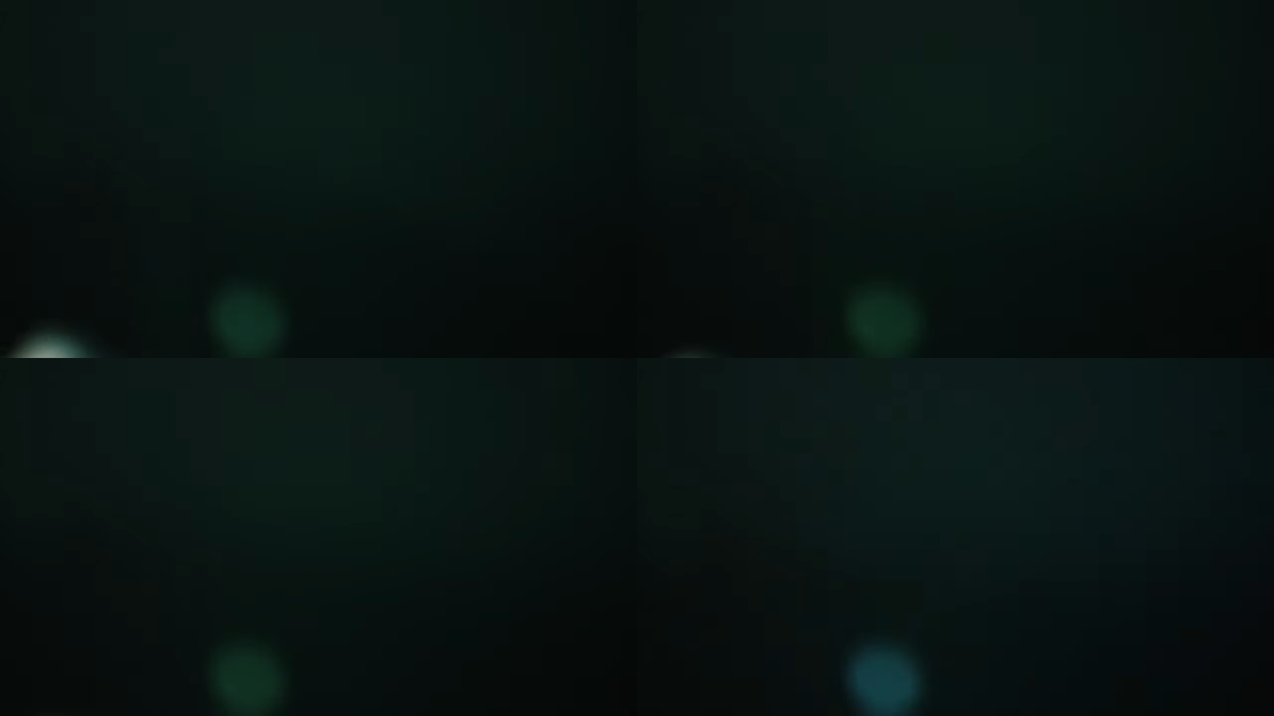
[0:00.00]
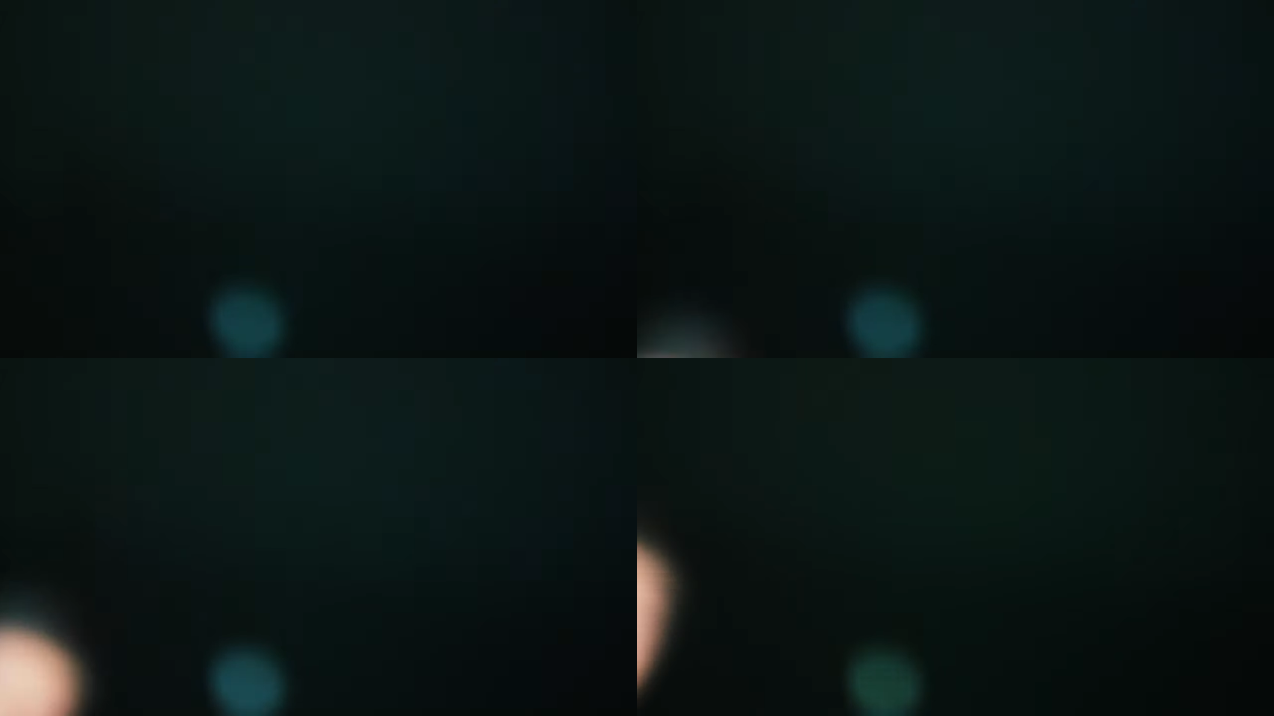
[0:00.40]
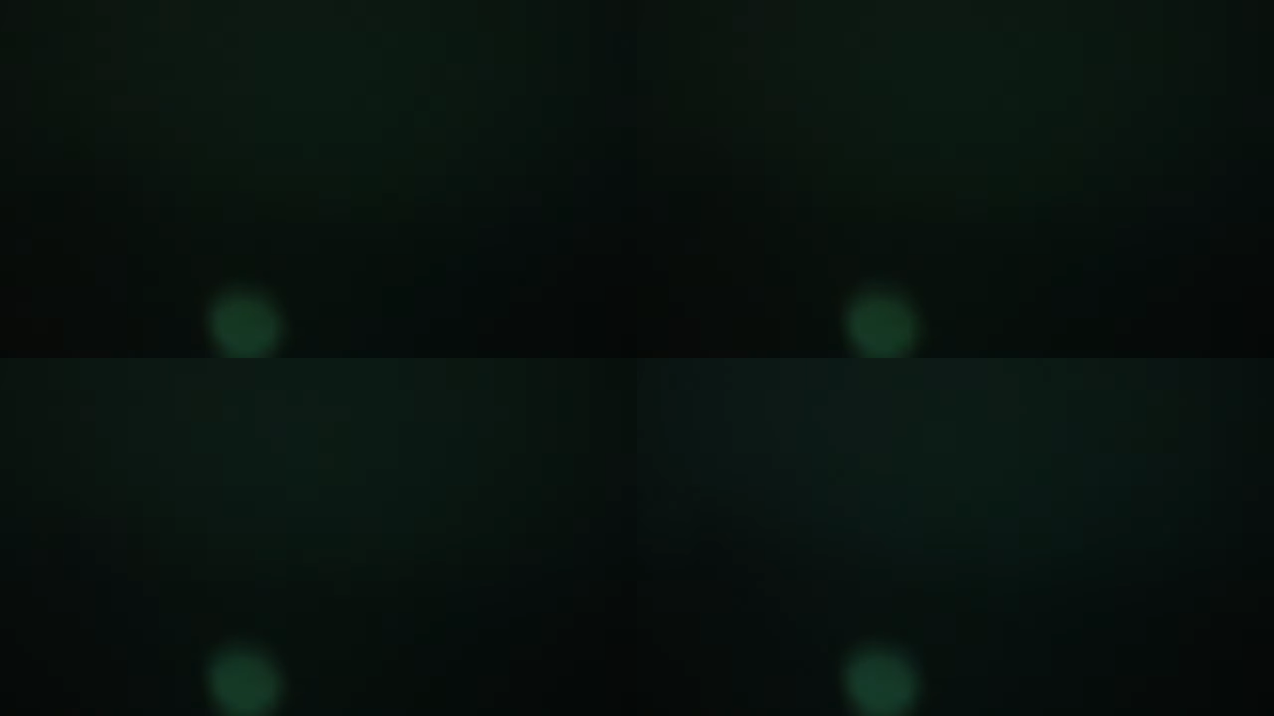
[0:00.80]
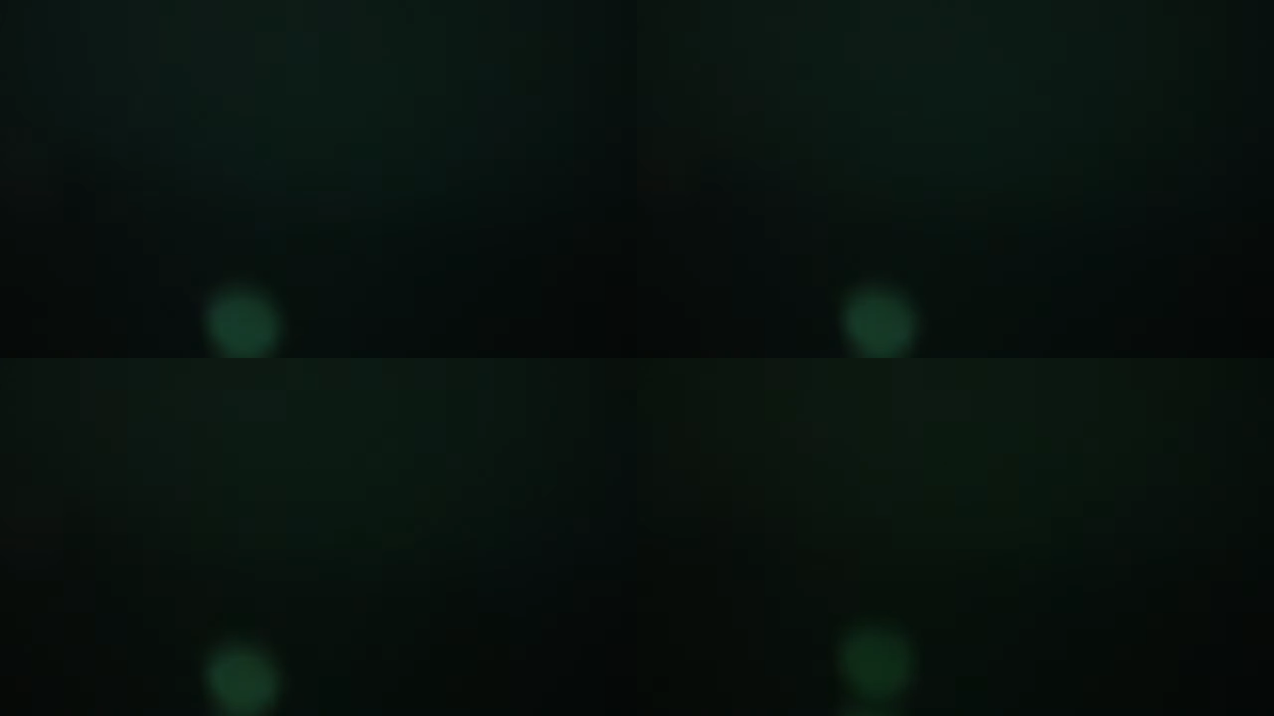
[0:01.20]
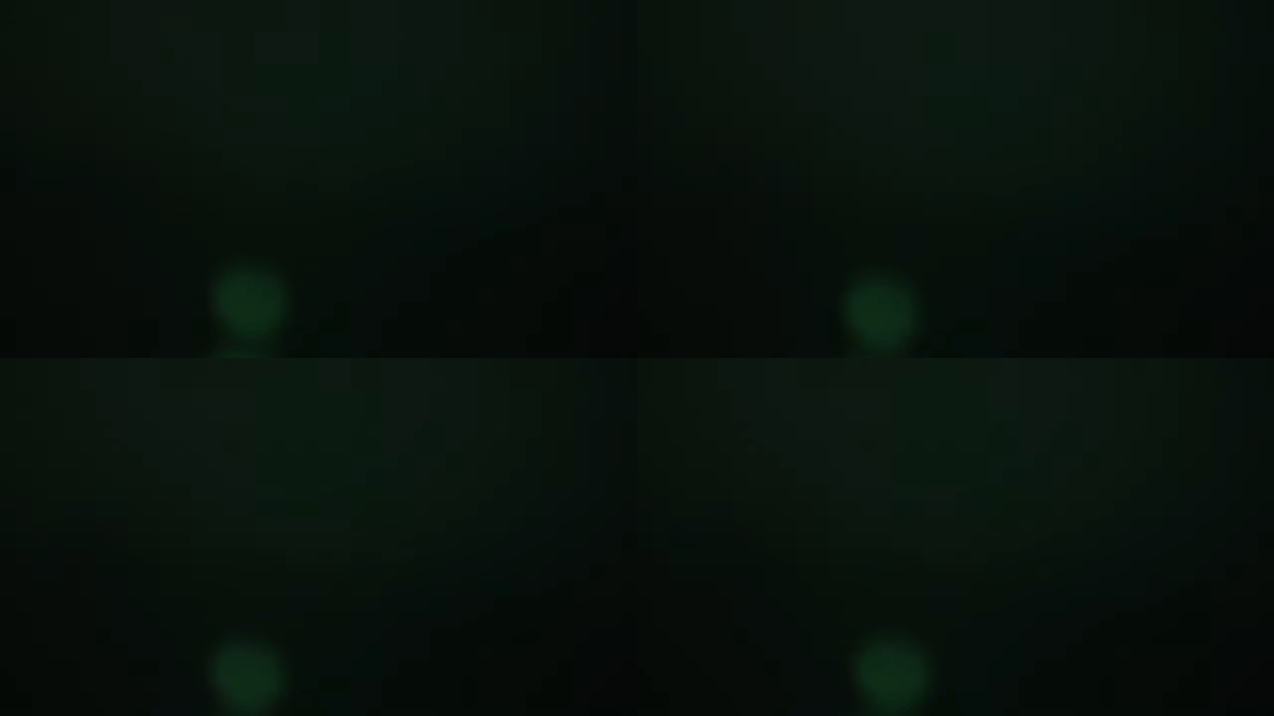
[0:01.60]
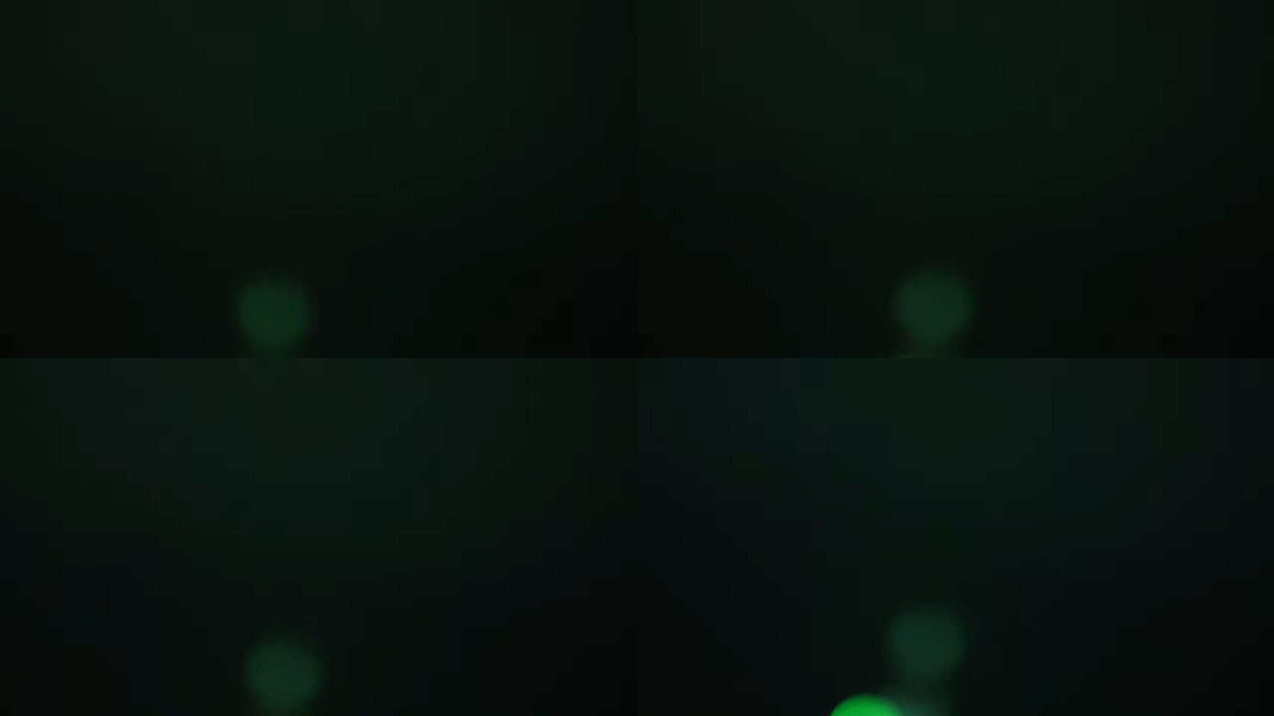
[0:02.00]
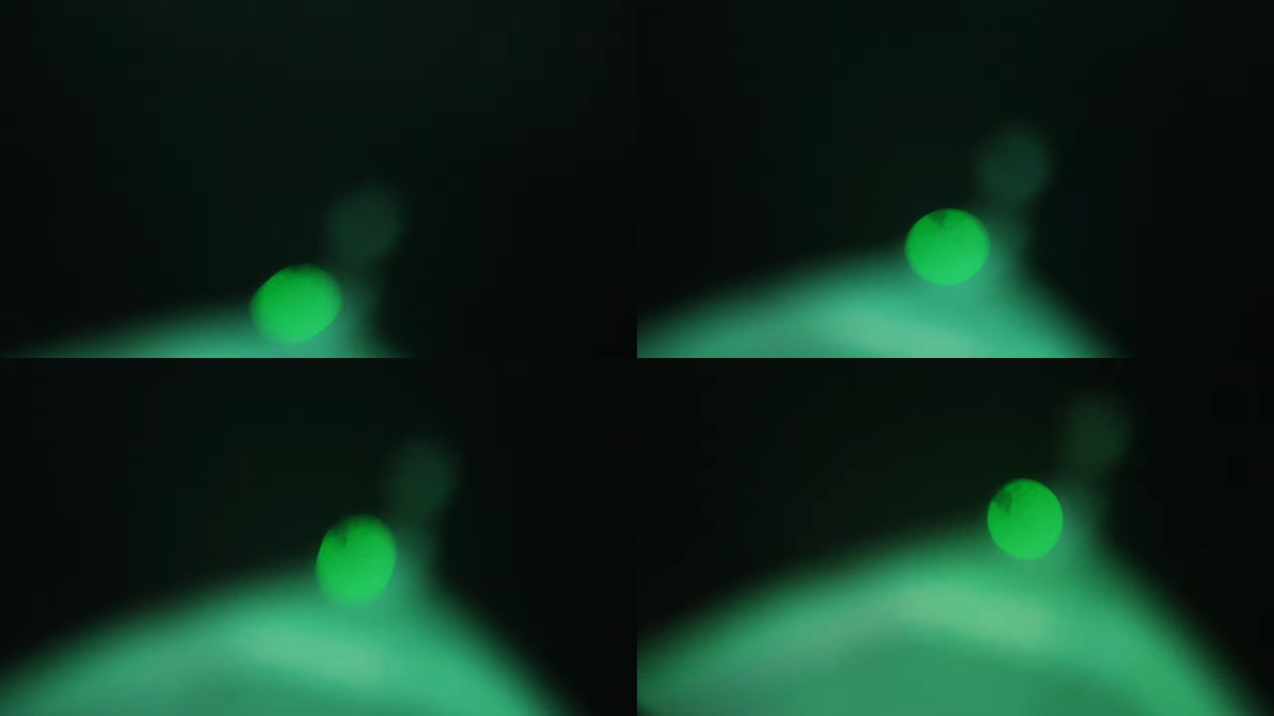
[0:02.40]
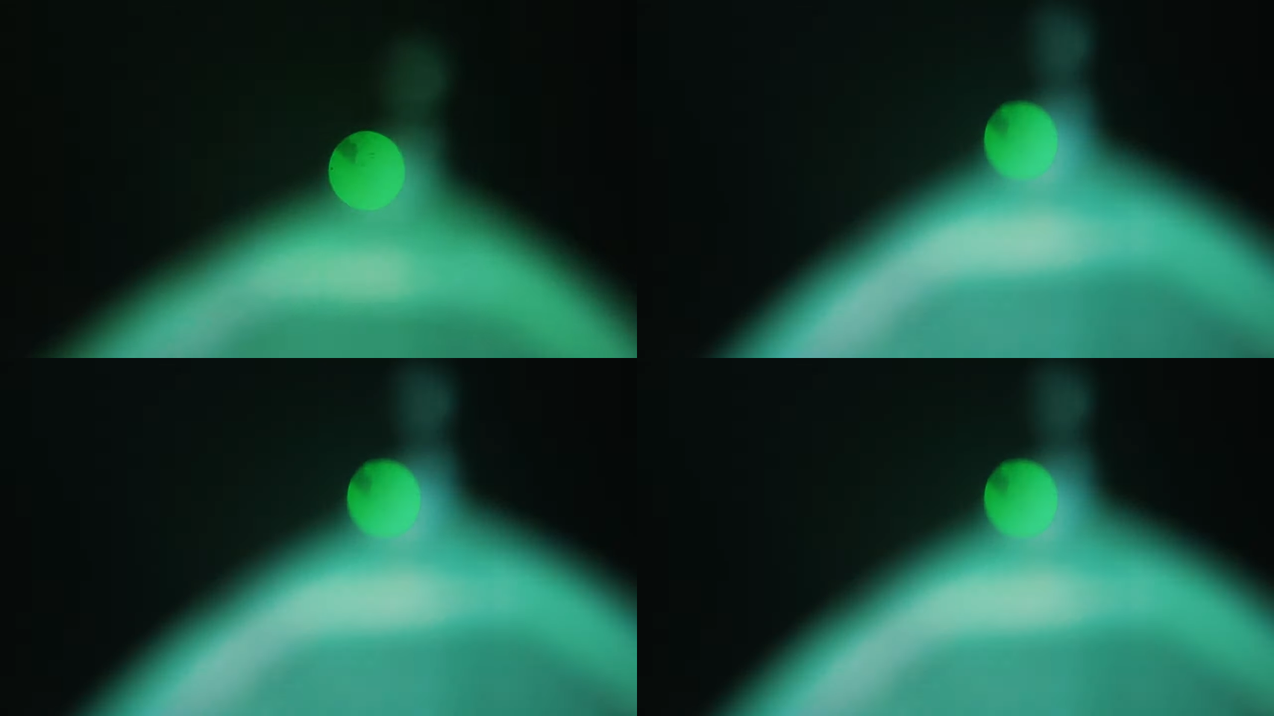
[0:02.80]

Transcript: (no speaker visible)